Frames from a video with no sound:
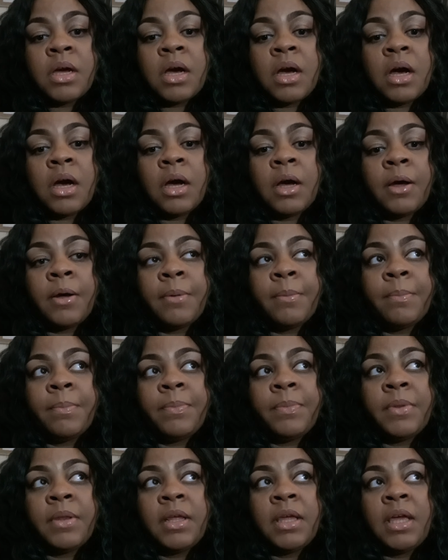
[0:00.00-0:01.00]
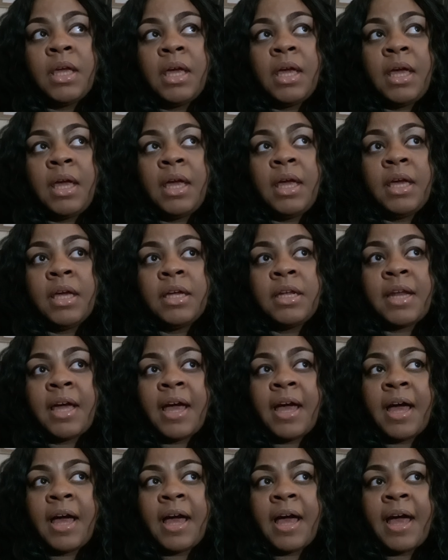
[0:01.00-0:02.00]
Um, and
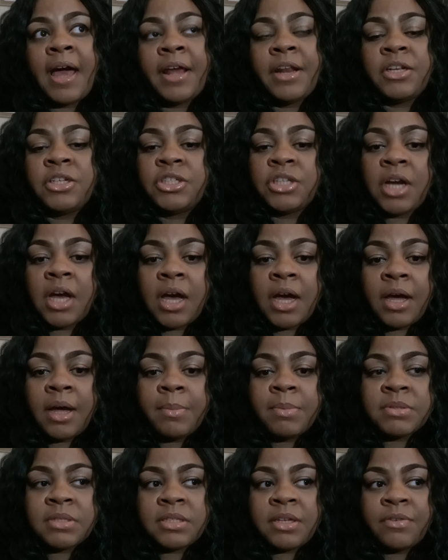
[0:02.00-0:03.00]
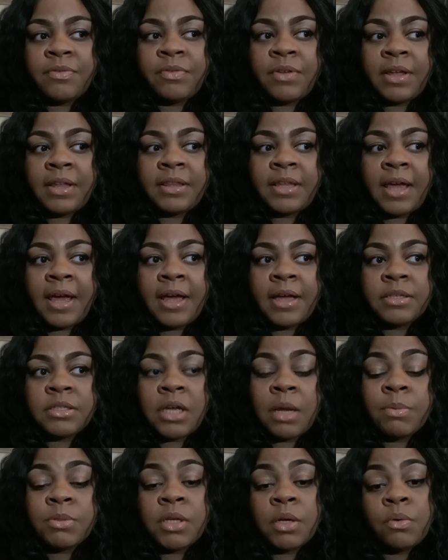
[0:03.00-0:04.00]
I, I had a job and stuff like that. So
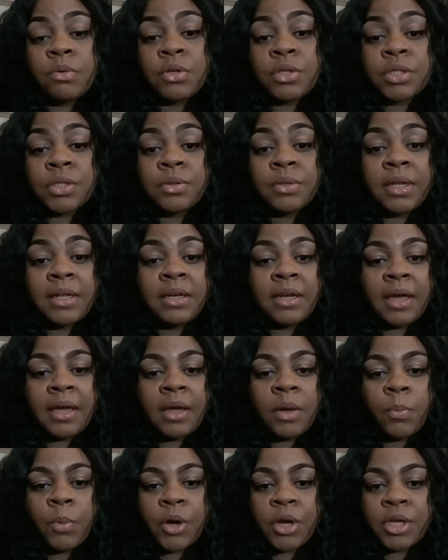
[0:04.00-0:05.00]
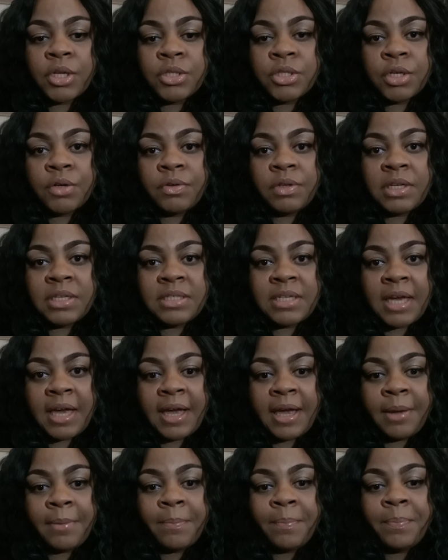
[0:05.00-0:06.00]
I was going to school at night and working during the
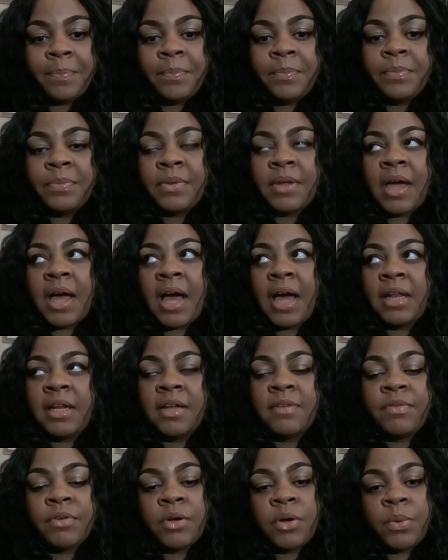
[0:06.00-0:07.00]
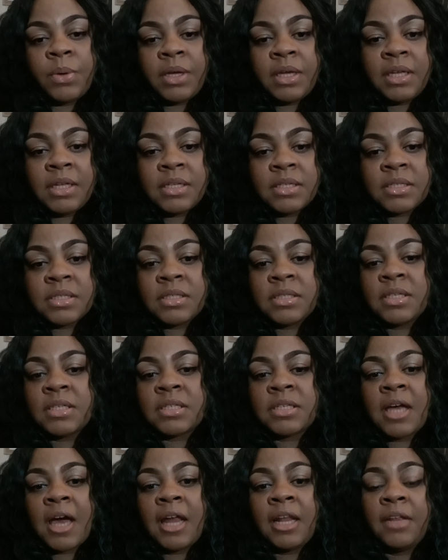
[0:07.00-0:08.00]
day. I live in Queens. This
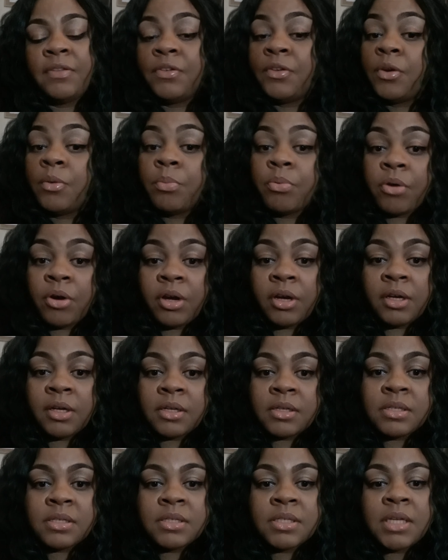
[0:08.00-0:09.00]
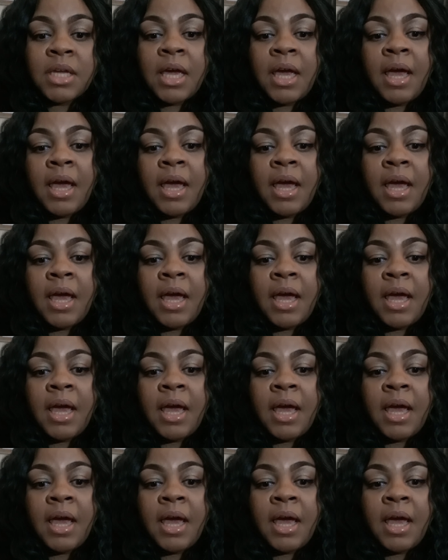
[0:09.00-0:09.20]
guy lived in the Bronx.